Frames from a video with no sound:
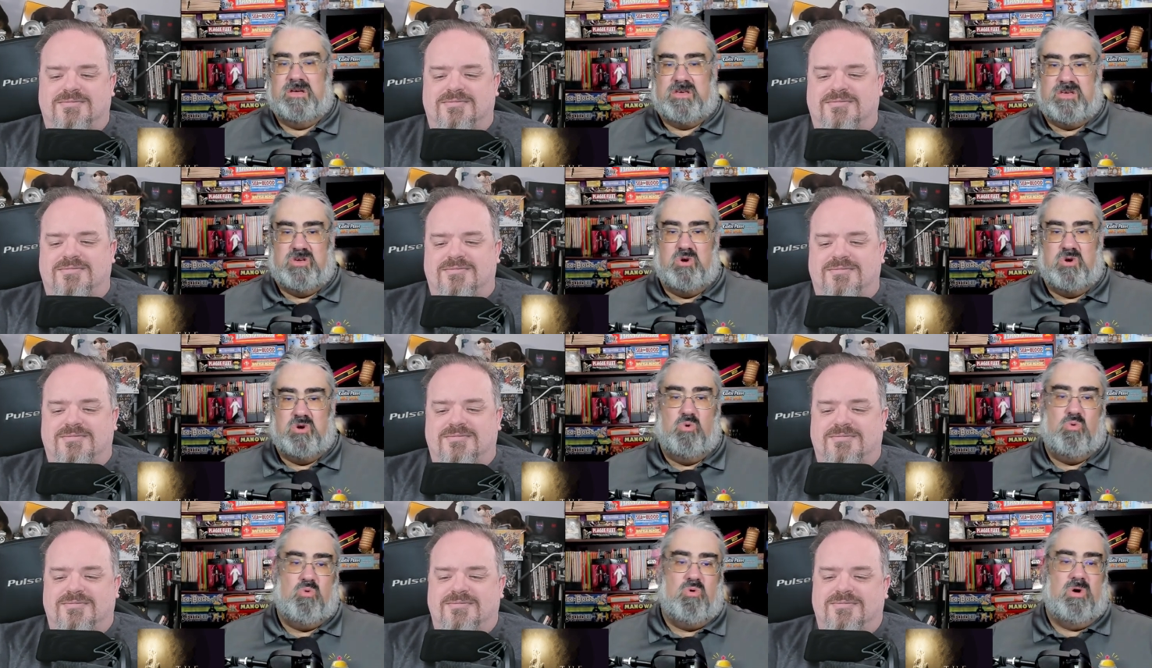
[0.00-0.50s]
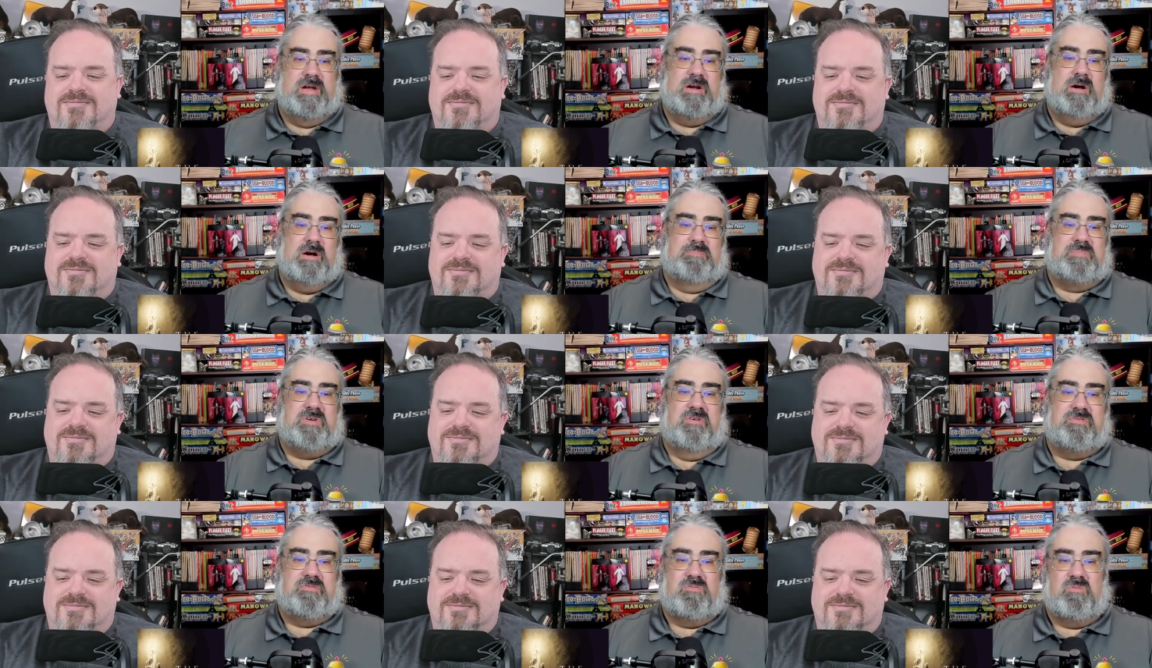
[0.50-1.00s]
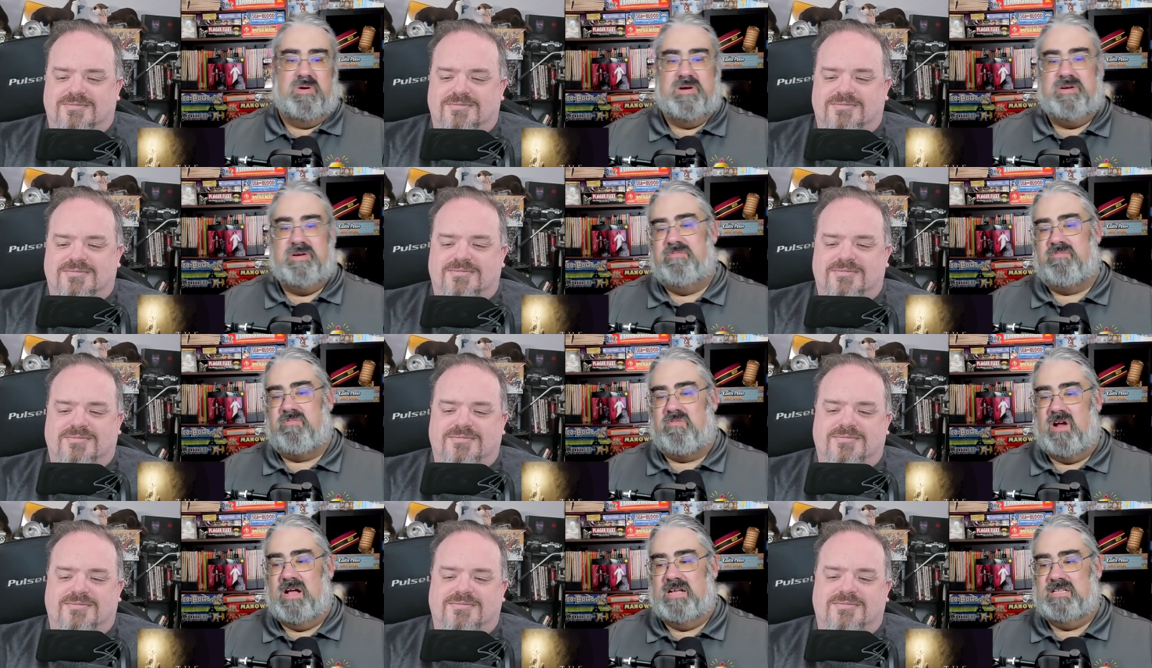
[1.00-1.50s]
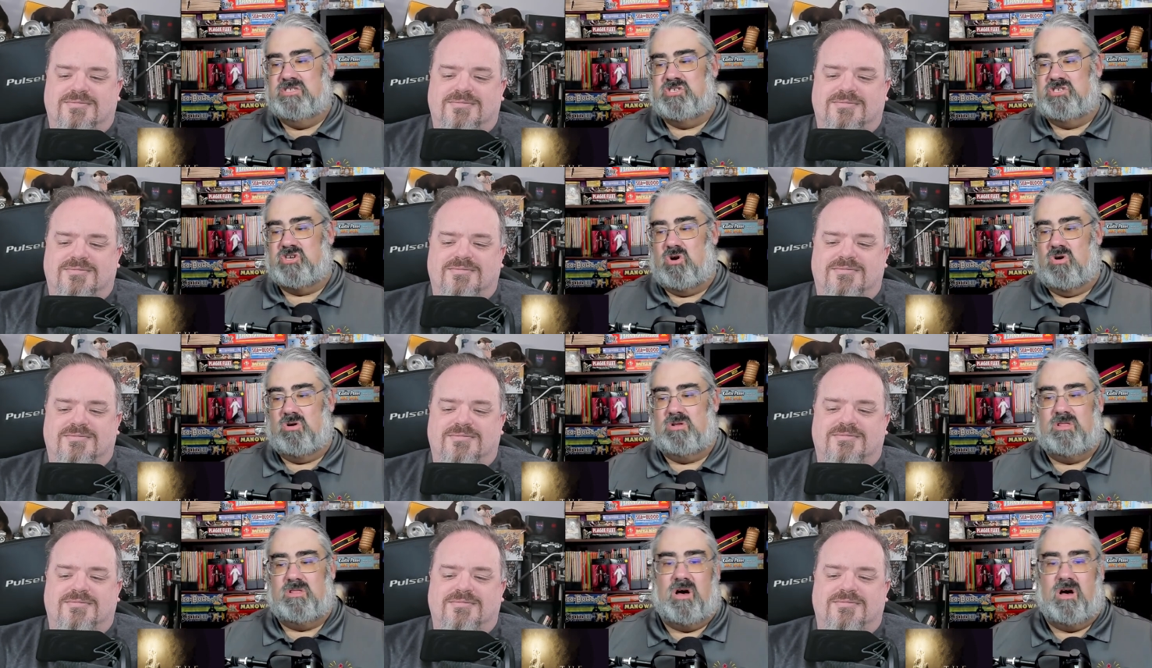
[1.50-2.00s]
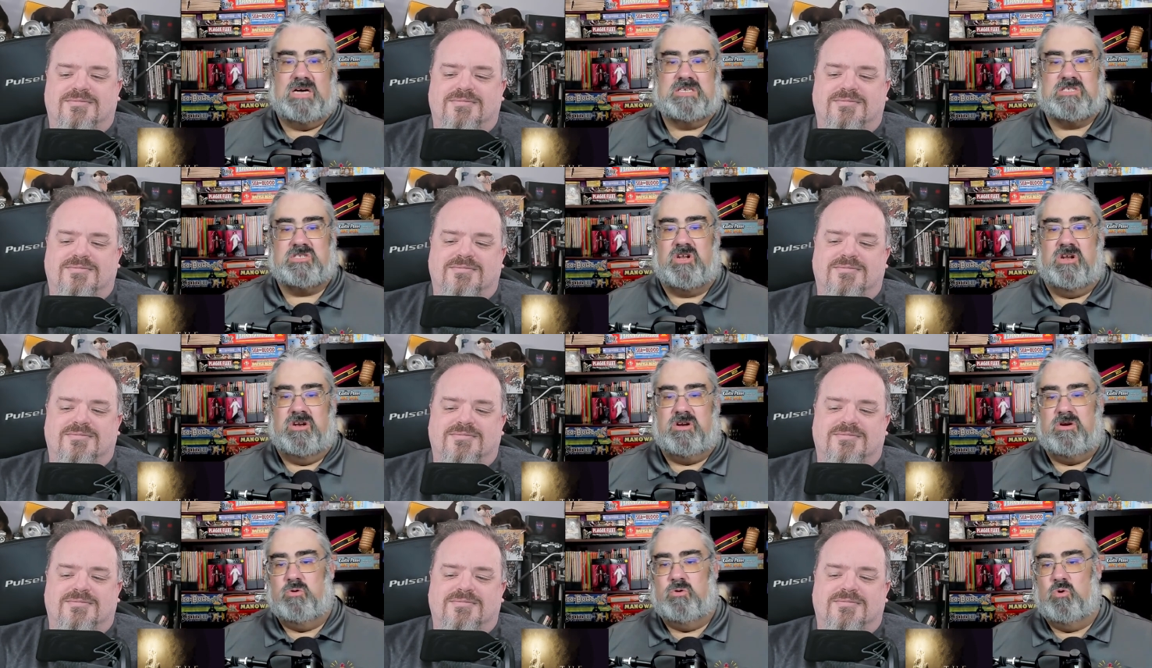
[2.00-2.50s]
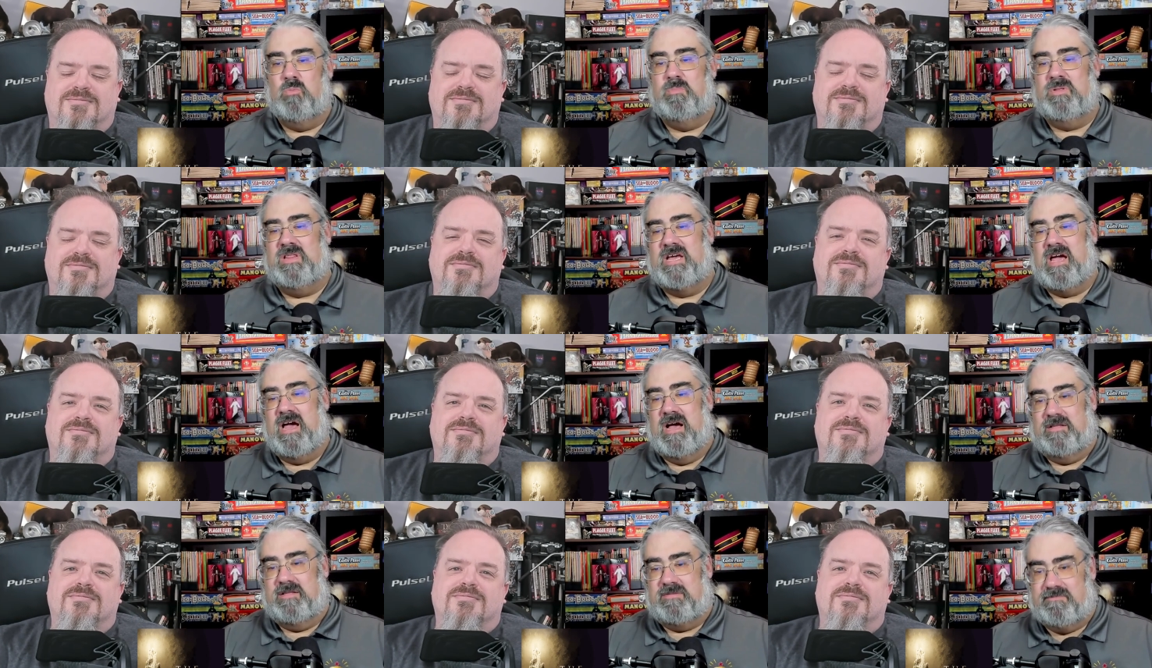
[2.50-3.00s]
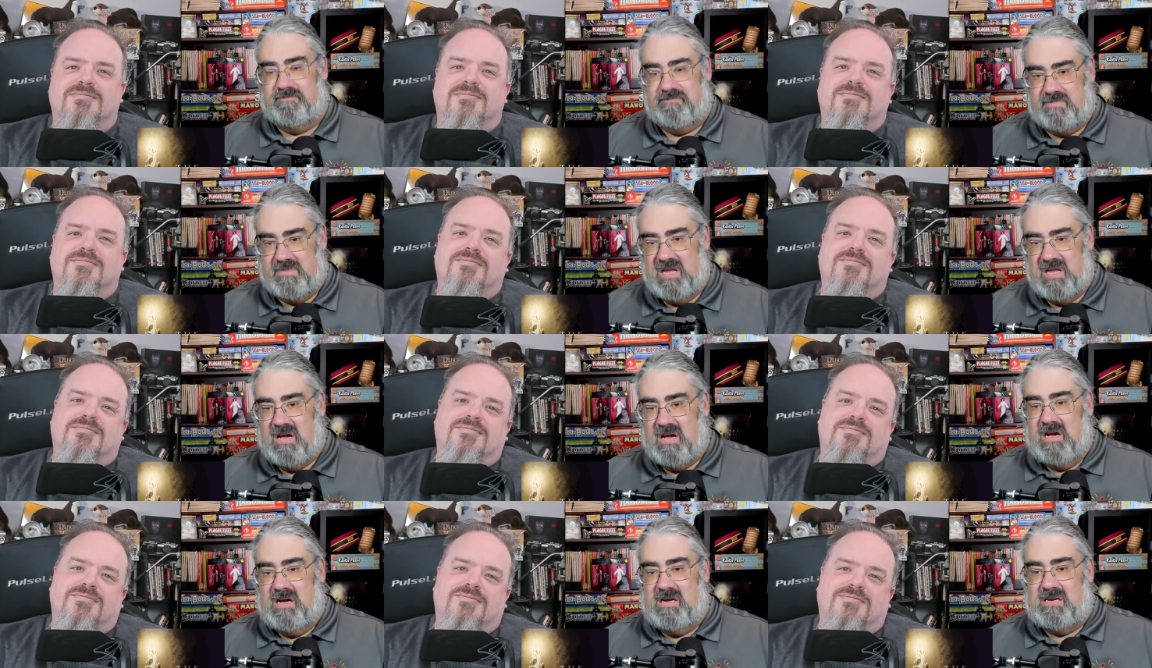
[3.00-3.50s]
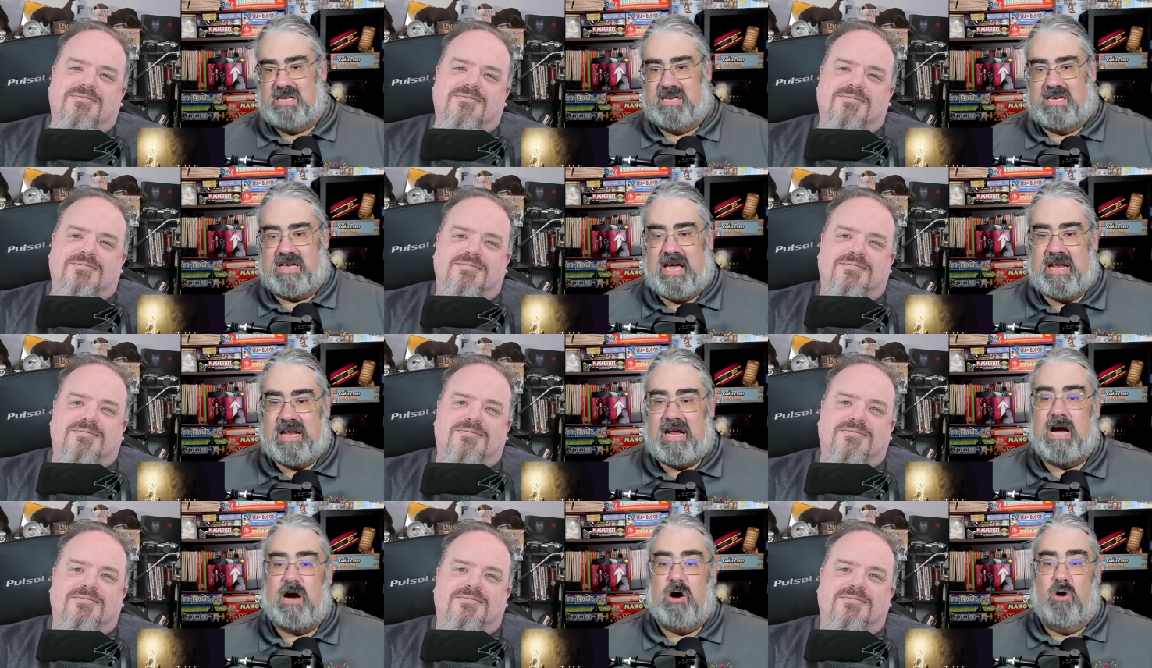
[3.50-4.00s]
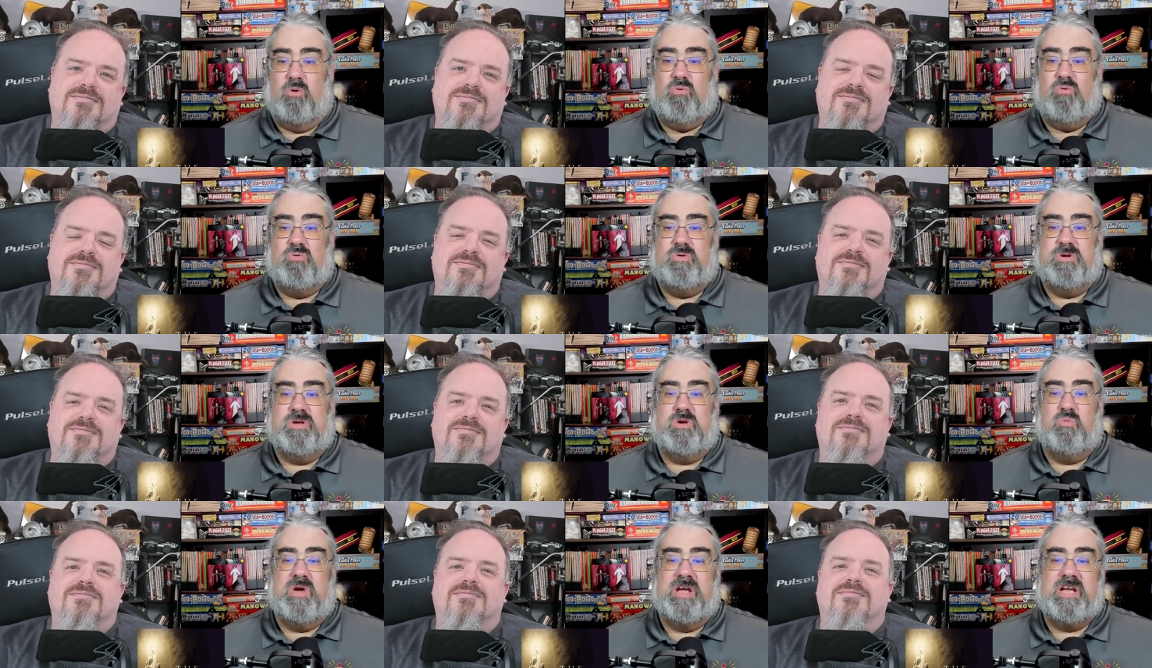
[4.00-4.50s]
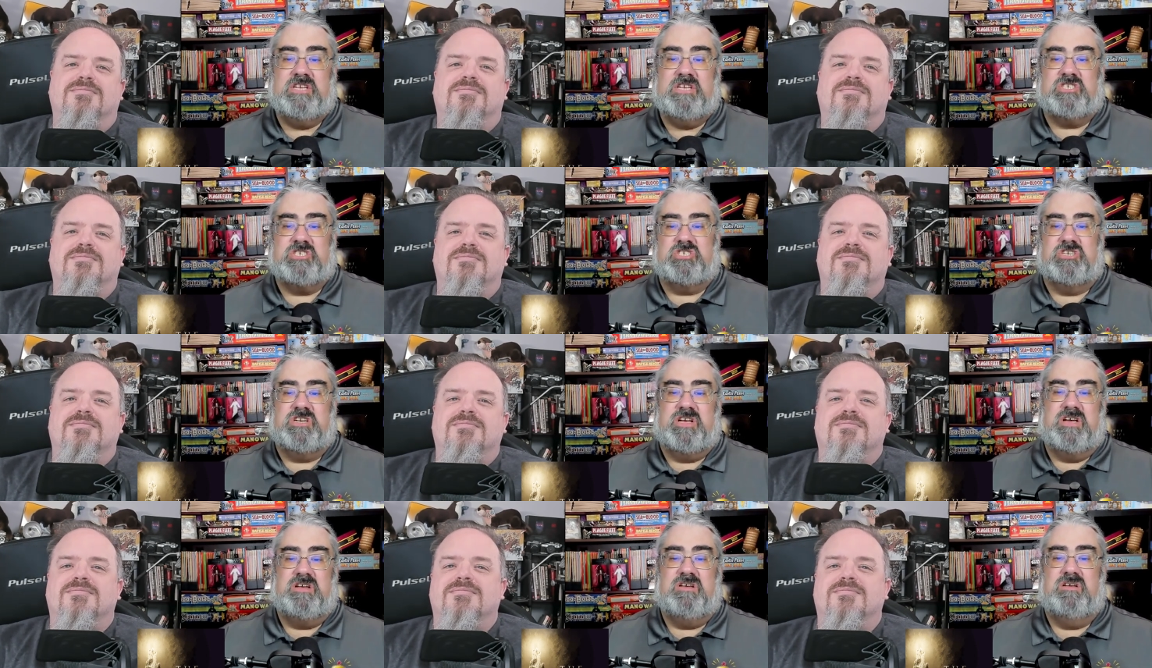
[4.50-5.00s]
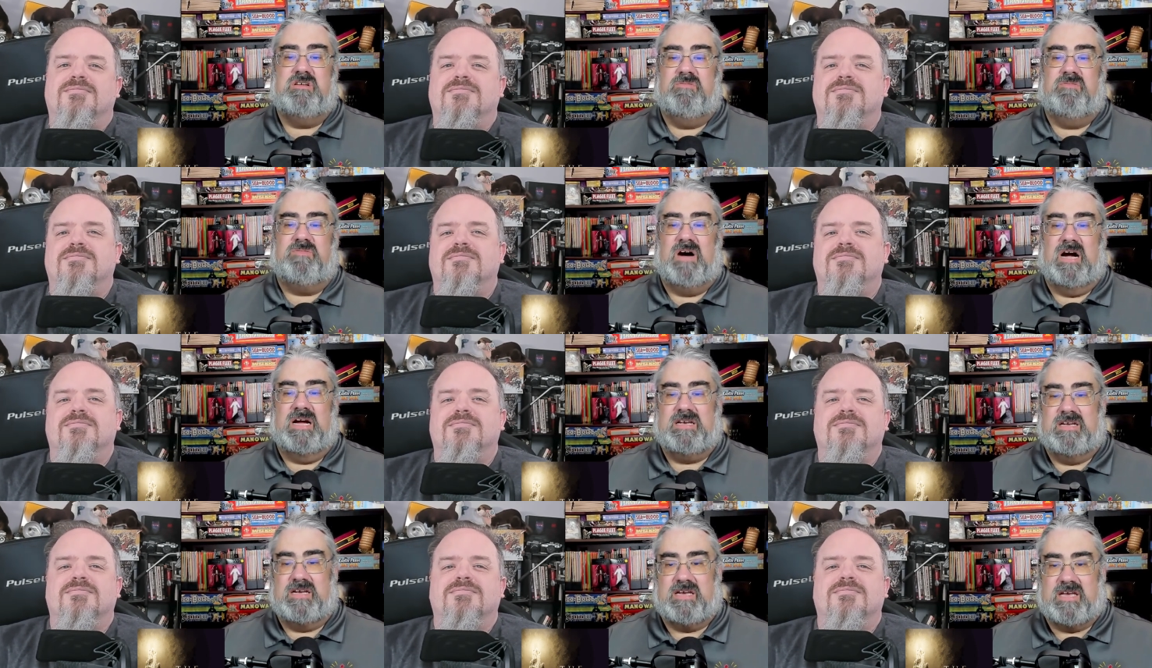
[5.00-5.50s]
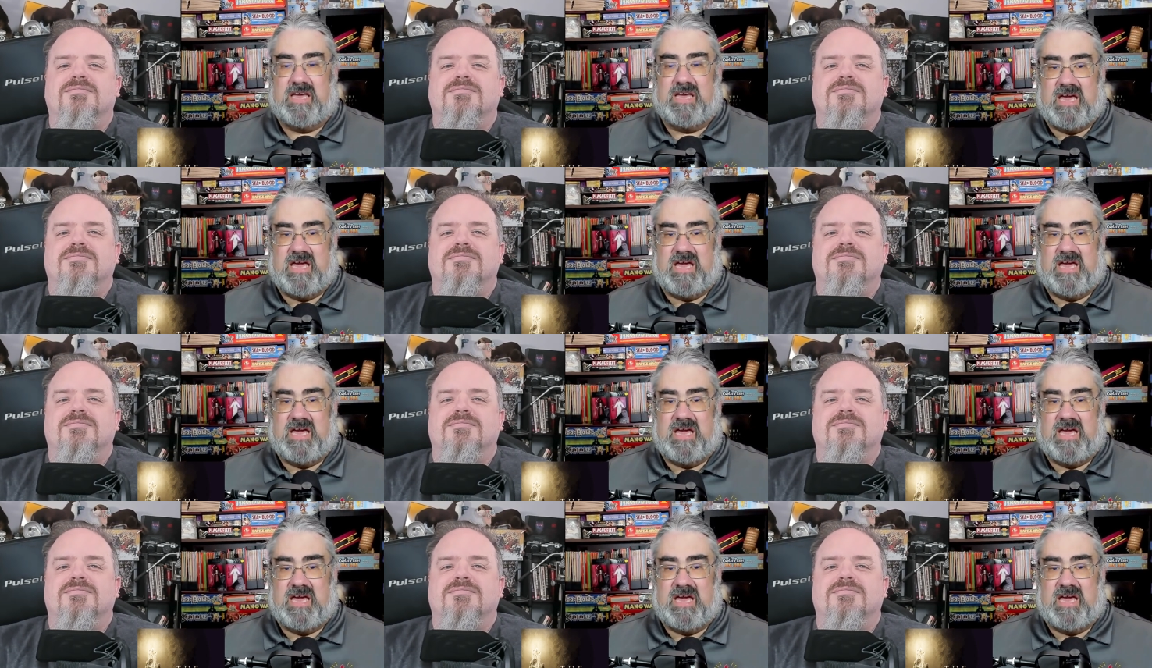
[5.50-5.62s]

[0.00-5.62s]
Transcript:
Speaker 1: You and up to three friends are lost in an oubliette. To get out, you each need to find a